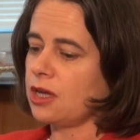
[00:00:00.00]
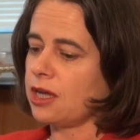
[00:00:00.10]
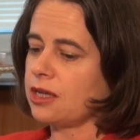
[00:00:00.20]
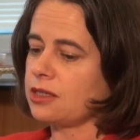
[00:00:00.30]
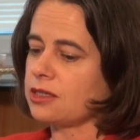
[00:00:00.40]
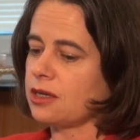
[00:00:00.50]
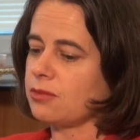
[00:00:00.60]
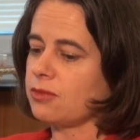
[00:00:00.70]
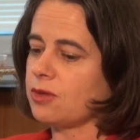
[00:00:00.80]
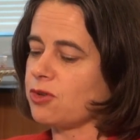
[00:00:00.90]
And
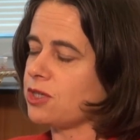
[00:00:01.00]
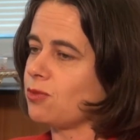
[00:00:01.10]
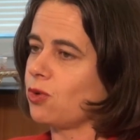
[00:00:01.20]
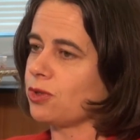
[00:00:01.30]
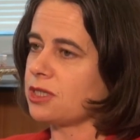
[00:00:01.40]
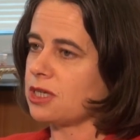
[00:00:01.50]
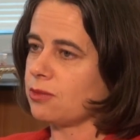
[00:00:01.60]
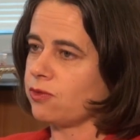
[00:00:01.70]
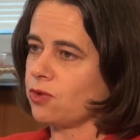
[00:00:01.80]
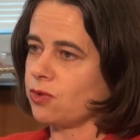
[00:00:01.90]
the most important
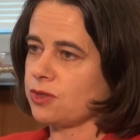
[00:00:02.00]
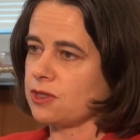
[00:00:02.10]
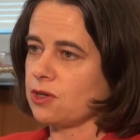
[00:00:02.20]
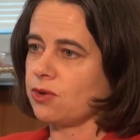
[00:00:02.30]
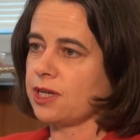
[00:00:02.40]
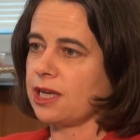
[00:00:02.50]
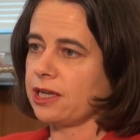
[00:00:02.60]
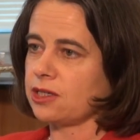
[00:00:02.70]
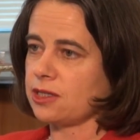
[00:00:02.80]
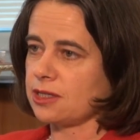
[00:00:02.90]
step, of course, is holding
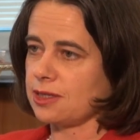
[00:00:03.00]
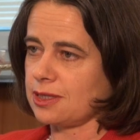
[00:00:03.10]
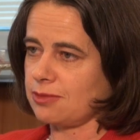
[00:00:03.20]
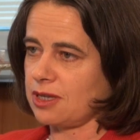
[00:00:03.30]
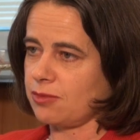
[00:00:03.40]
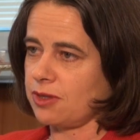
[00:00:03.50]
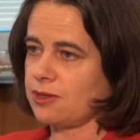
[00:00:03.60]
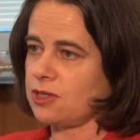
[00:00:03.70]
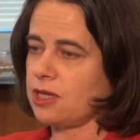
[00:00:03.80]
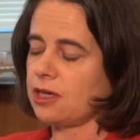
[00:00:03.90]
elections in September
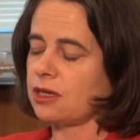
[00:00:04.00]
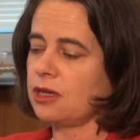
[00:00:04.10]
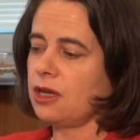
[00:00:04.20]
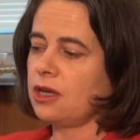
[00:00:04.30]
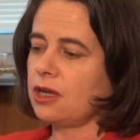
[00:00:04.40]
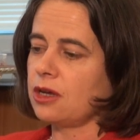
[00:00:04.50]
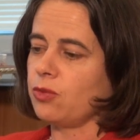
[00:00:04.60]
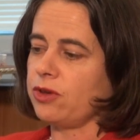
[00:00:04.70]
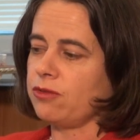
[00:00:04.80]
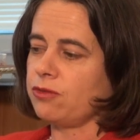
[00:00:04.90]
this year.
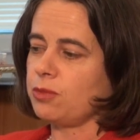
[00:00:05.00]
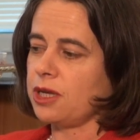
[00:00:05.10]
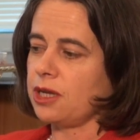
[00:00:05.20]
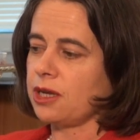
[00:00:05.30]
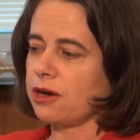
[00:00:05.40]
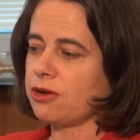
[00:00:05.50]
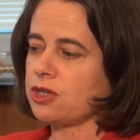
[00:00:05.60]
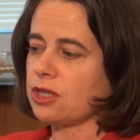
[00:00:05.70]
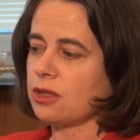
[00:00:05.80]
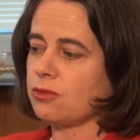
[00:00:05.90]
We've been
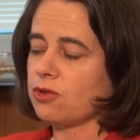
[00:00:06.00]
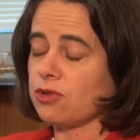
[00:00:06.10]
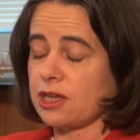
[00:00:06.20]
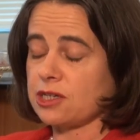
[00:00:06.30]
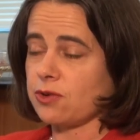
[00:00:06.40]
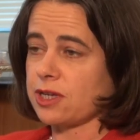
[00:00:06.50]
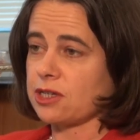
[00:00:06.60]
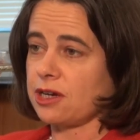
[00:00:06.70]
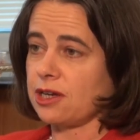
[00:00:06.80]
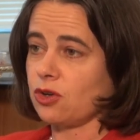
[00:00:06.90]
encouraging them through that direct
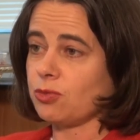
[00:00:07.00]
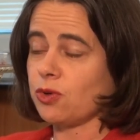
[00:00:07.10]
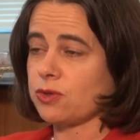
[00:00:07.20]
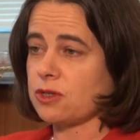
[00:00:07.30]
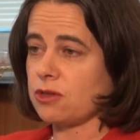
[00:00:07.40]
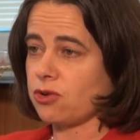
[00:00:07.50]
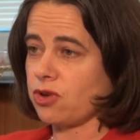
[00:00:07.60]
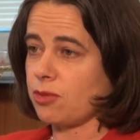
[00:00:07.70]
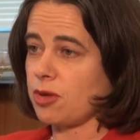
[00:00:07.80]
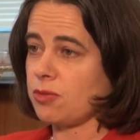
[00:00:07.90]
dialogue, but also through
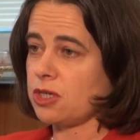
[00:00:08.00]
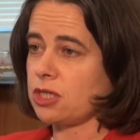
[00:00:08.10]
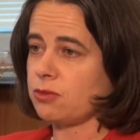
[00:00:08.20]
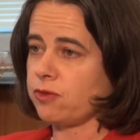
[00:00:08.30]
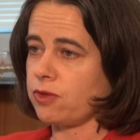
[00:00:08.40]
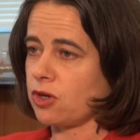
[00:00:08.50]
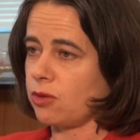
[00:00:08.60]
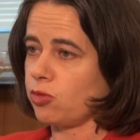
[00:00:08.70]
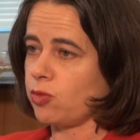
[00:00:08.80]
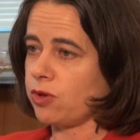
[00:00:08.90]
our membership of the
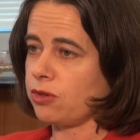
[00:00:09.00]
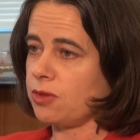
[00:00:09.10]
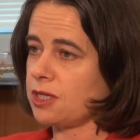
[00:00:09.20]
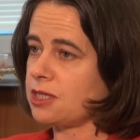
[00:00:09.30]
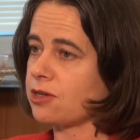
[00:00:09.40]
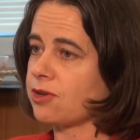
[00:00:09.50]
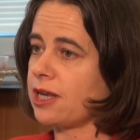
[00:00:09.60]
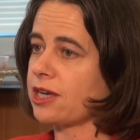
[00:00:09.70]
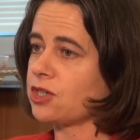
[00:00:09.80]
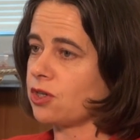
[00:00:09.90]
Commonwealth
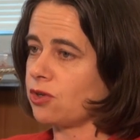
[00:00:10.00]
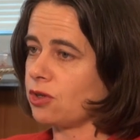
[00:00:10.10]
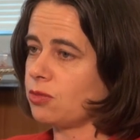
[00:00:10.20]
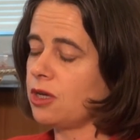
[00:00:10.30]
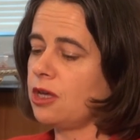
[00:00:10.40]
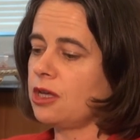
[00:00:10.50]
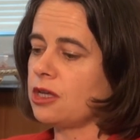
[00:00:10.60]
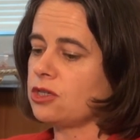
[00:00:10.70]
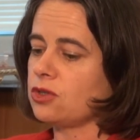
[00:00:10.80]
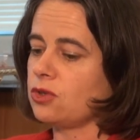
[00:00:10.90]
Ministerial Action Group,
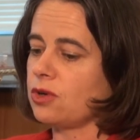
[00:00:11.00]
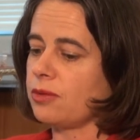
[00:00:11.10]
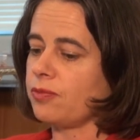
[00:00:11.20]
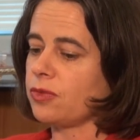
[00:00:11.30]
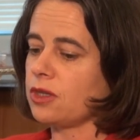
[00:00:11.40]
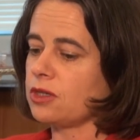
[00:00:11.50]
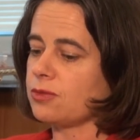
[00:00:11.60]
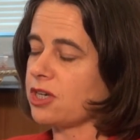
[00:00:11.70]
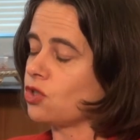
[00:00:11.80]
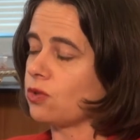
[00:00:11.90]
to
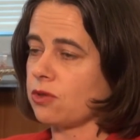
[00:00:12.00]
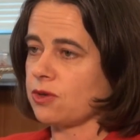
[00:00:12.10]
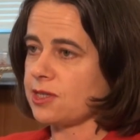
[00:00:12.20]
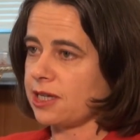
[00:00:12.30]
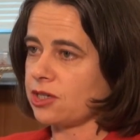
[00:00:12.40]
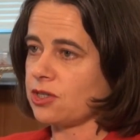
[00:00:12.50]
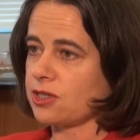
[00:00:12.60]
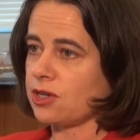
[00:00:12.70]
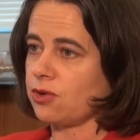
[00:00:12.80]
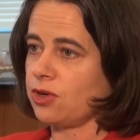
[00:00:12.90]
make sure that those
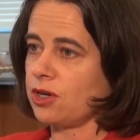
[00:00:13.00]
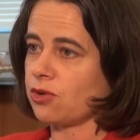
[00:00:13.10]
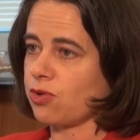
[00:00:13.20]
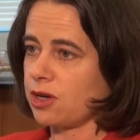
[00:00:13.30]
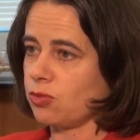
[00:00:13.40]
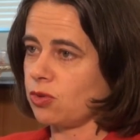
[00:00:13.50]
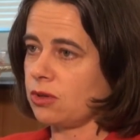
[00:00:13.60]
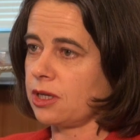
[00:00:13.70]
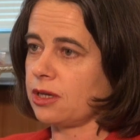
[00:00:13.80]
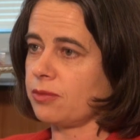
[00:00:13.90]
elections are held in a
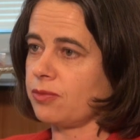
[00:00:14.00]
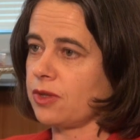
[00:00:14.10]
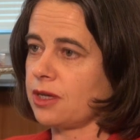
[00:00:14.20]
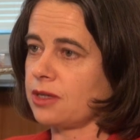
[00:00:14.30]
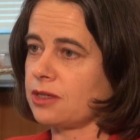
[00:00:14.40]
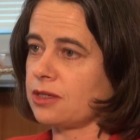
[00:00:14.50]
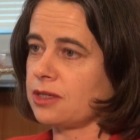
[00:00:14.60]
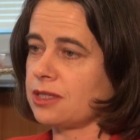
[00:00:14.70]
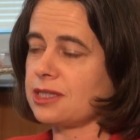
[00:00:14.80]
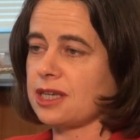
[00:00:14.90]
credible
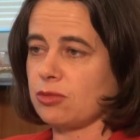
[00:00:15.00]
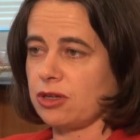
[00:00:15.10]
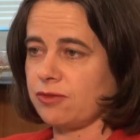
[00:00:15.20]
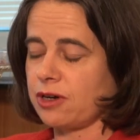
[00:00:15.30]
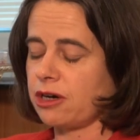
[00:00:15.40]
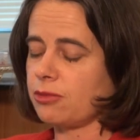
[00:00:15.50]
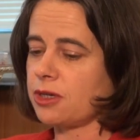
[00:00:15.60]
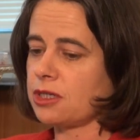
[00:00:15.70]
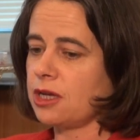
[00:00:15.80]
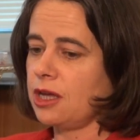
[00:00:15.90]
and stable
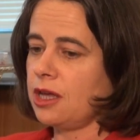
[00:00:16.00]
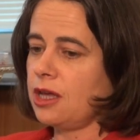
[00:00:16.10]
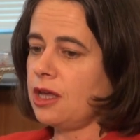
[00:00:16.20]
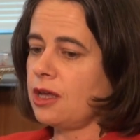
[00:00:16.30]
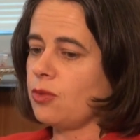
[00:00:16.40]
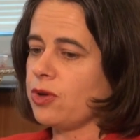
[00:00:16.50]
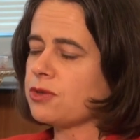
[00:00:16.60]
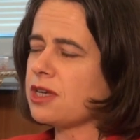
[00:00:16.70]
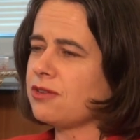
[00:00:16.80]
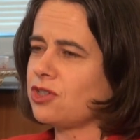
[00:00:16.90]
environment. We
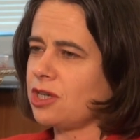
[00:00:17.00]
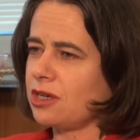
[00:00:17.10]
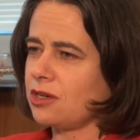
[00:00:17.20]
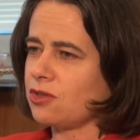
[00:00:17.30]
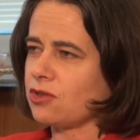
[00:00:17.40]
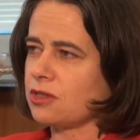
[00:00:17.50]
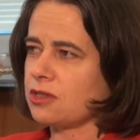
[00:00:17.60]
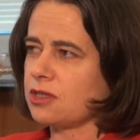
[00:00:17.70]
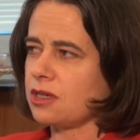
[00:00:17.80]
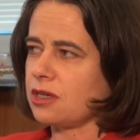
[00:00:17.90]
also have shared
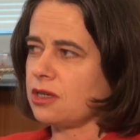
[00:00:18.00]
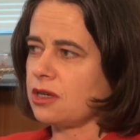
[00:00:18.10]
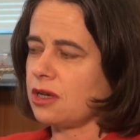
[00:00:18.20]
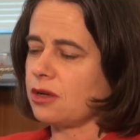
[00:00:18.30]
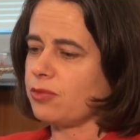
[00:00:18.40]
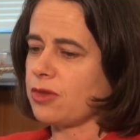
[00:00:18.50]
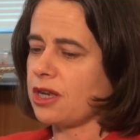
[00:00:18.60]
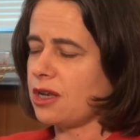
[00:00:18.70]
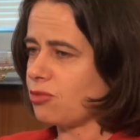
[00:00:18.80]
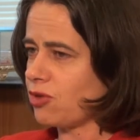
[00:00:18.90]
interests in a
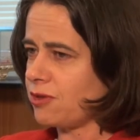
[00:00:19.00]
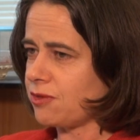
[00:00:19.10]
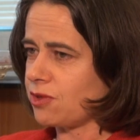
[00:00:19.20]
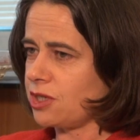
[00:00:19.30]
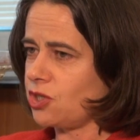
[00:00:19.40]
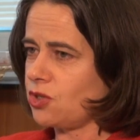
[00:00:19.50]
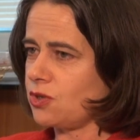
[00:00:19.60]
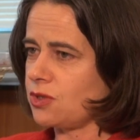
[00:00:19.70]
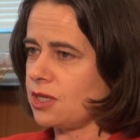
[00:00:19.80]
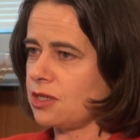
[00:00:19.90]
number of different
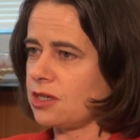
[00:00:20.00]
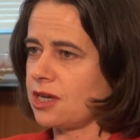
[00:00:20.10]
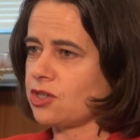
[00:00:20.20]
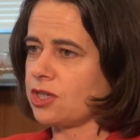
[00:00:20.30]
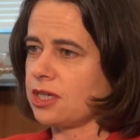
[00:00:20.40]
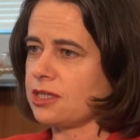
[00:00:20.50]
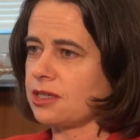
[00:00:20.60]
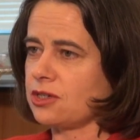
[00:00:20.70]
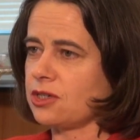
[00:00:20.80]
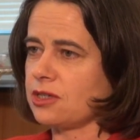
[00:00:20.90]
issues internationally,
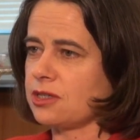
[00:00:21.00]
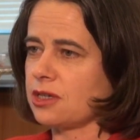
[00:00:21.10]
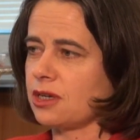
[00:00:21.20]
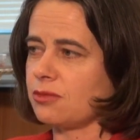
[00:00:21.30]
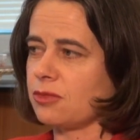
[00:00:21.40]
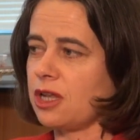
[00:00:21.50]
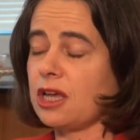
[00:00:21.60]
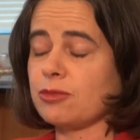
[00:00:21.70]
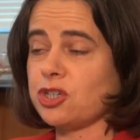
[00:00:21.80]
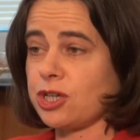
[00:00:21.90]
such as
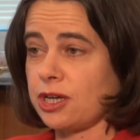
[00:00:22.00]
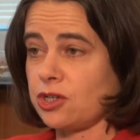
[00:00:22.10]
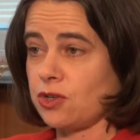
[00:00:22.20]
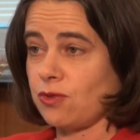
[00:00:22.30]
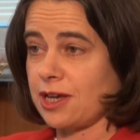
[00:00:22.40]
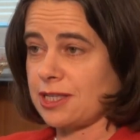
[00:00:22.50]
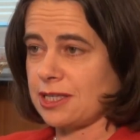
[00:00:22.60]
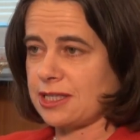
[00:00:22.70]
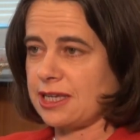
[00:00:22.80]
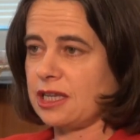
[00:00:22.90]
climate change and
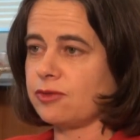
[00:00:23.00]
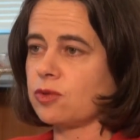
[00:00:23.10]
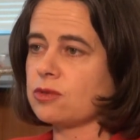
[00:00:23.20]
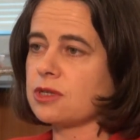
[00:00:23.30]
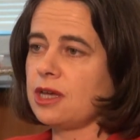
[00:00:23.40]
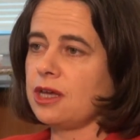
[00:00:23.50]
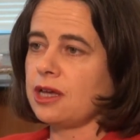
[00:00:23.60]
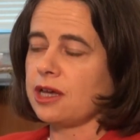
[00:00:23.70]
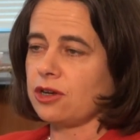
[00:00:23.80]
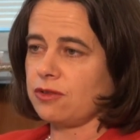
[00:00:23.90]
rising sea levels.
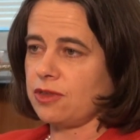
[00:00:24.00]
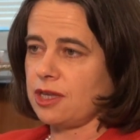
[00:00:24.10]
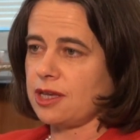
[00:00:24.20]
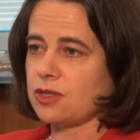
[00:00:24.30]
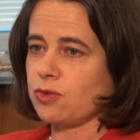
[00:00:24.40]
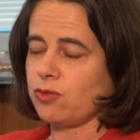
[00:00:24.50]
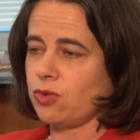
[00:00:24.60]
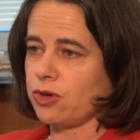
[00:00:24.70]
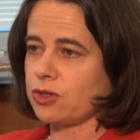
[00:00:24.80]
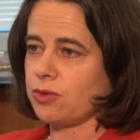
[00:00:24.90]
And over the years, we've
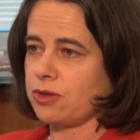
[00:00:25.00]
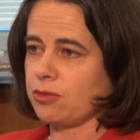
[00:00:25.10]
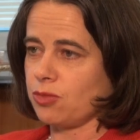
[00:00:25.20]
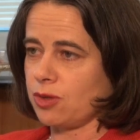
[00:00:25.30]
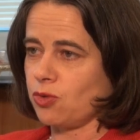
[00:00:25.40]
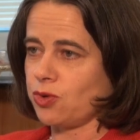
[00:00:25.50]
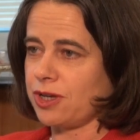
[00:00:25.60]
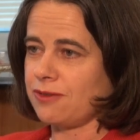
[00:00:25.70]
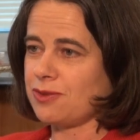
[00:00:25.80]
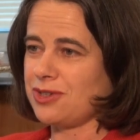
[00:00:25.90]
worked with the
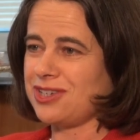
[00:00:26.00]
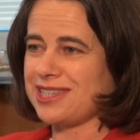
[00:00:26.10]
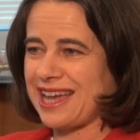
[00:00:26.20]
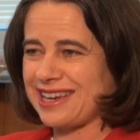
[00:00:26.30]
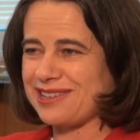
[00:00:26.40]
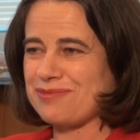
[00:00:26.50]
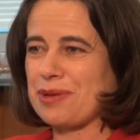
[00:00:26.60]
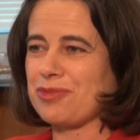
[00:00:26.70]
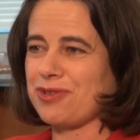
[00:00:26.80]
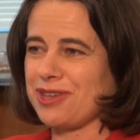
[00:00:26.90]
Maldives, which is an active
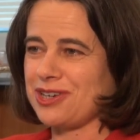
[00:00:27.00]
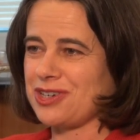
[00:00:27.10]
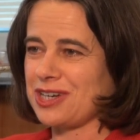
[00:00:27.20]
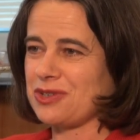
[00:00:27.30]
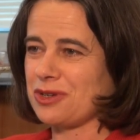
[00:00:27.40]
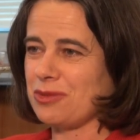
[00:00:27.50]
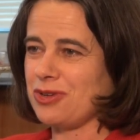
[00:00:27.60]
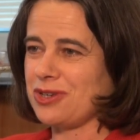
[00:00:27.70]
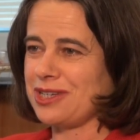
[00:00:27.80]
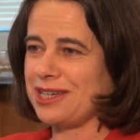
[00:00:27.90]
member of the international
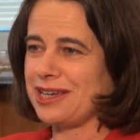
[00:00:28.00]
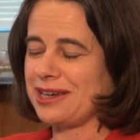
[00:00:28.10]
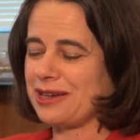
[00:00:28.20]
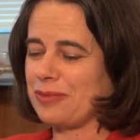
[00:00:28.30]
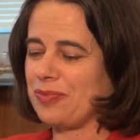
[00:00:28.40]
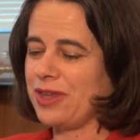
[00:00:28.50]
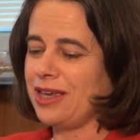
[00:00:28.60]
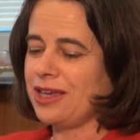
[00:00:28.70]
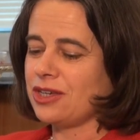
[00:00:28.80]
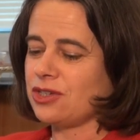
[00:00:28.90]
community,
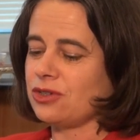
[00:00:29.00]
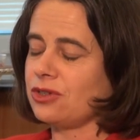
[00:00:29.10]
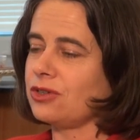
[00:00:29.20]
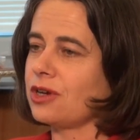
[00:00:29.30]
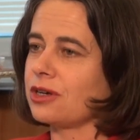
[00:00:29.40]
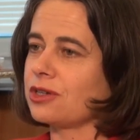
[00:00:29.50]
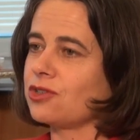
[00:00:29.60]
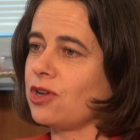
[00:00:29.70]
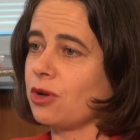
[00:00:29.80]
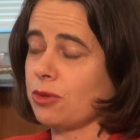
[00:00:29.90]
to
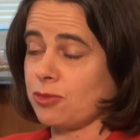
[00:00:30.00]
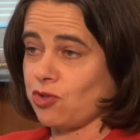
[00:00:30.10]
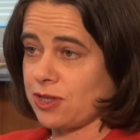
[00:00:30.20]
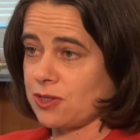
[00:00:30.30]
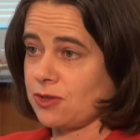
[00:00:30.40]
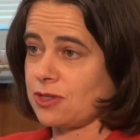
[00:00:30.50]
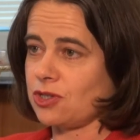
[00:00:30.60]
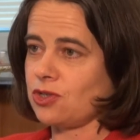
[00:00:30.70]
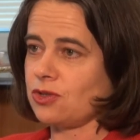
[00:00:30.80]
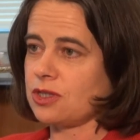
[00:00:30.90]
help them address those
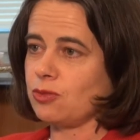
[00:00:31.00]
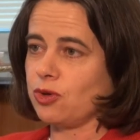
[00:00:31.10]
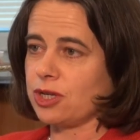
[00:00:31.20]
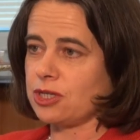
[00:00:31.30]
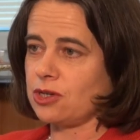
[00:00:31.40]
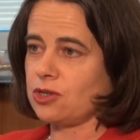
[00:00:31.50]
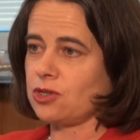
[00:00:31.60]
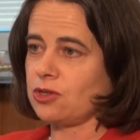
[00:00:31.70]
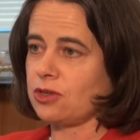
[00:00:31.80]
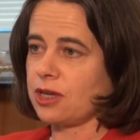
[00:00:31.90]
issues, and we'll continue
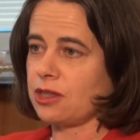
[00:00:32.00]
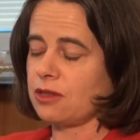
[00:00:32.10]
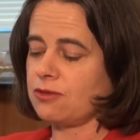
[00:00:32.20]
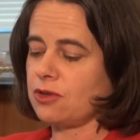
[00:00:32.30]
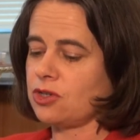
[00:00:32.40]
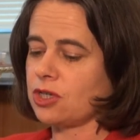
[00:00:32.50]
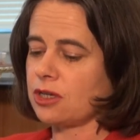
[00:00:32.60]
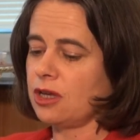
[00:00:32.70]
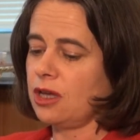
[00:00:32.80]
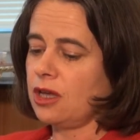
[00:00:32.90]
to do that in the future.